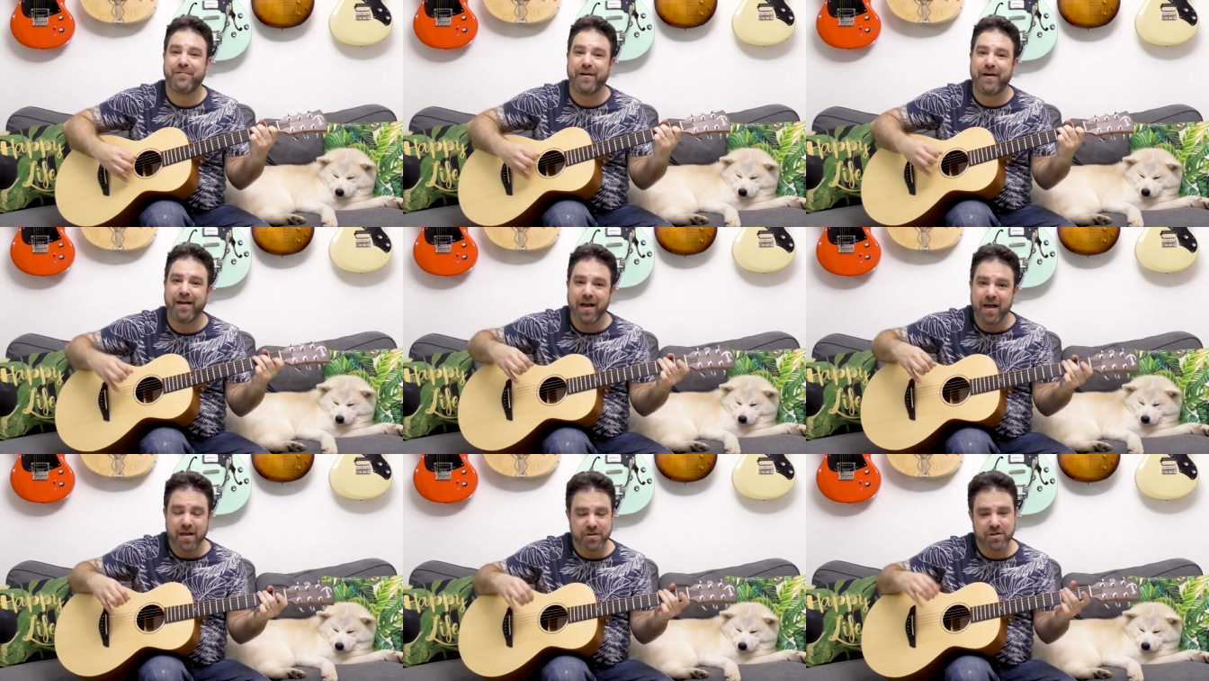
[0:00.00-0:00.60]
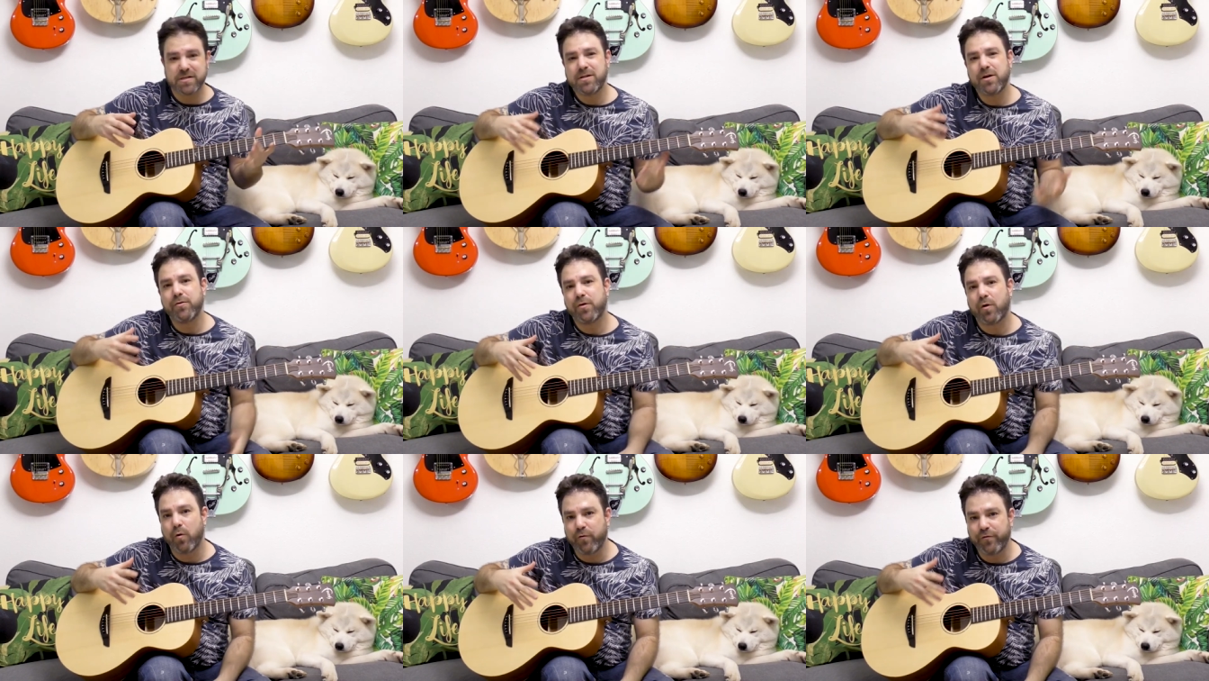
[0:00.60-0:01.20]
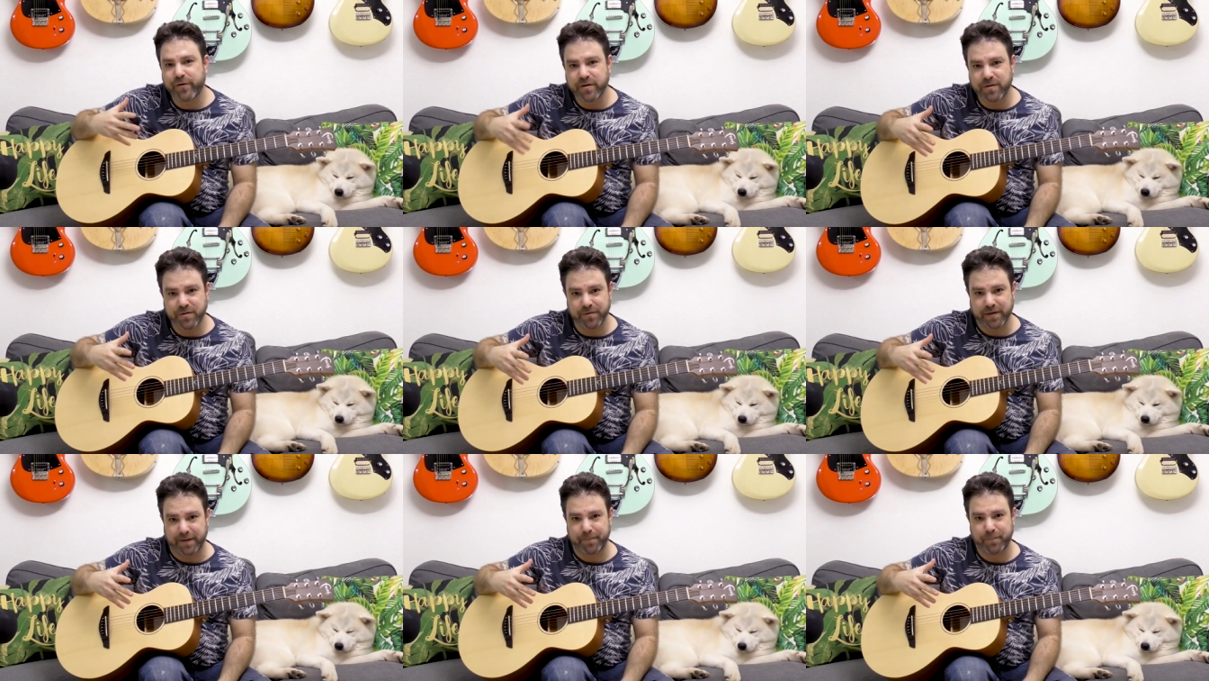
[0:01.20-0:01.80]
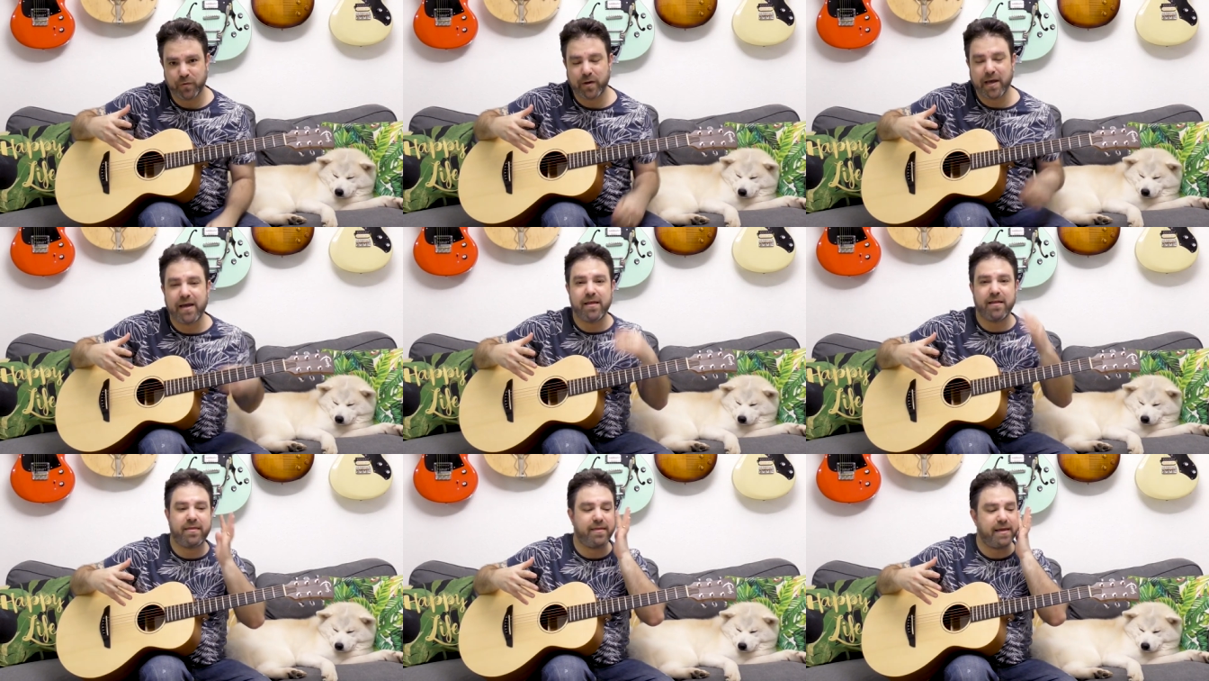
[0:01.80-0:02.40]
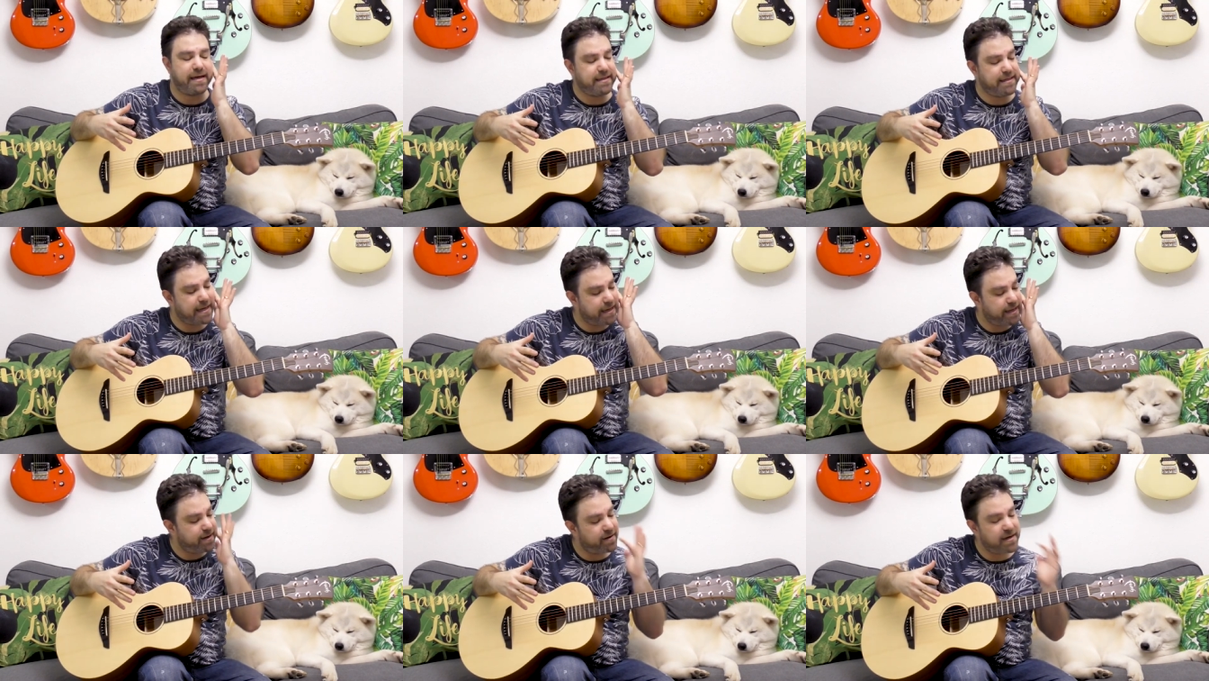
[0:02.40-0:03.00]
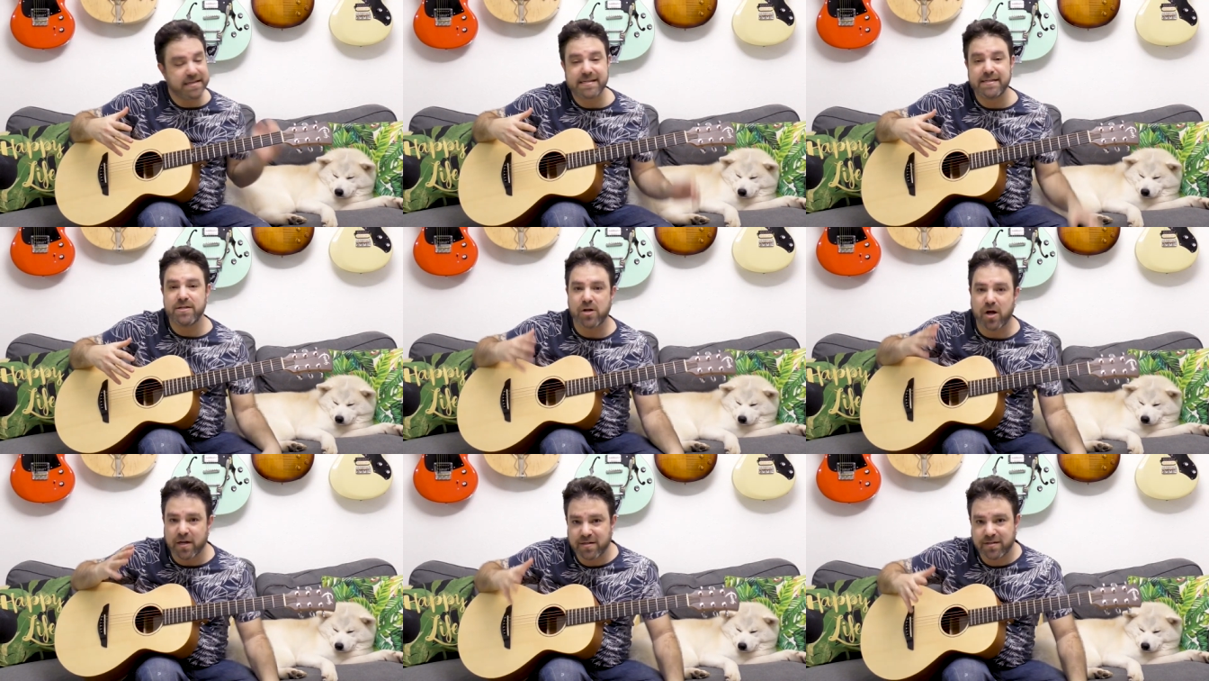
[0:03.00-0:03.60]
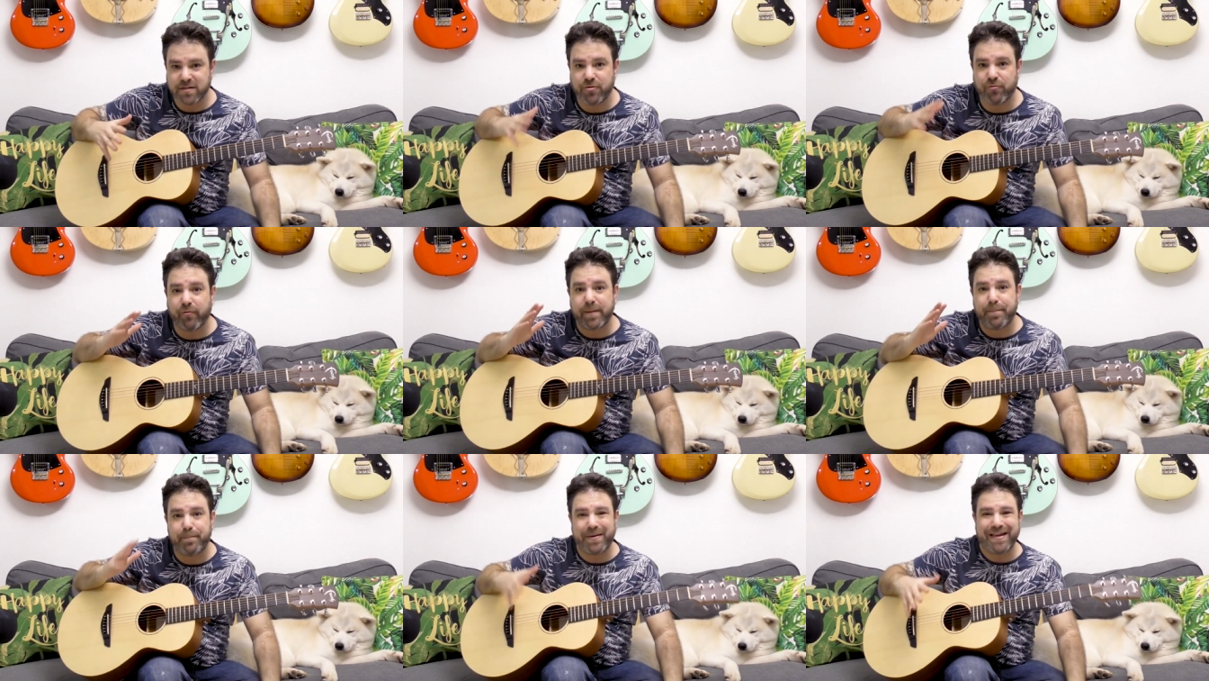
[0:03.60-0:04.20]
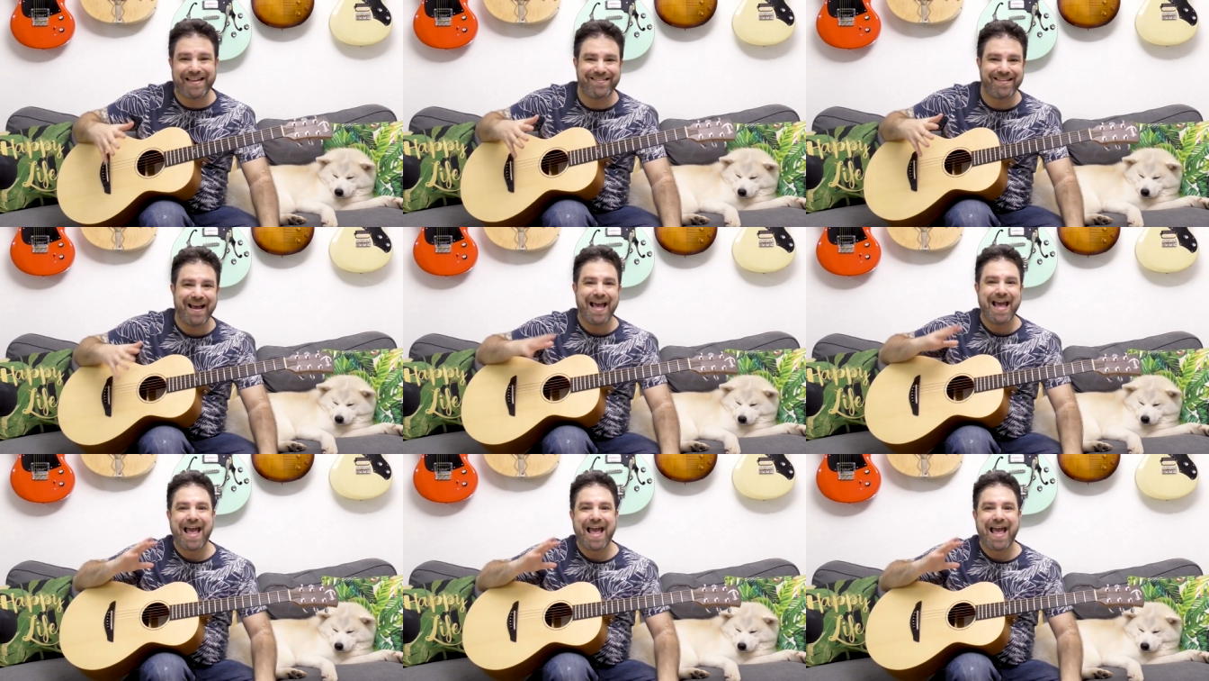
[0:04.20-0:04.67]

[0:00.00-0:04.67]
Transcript: Okay, just don't overdo it. Okay, the idea here is not to repeat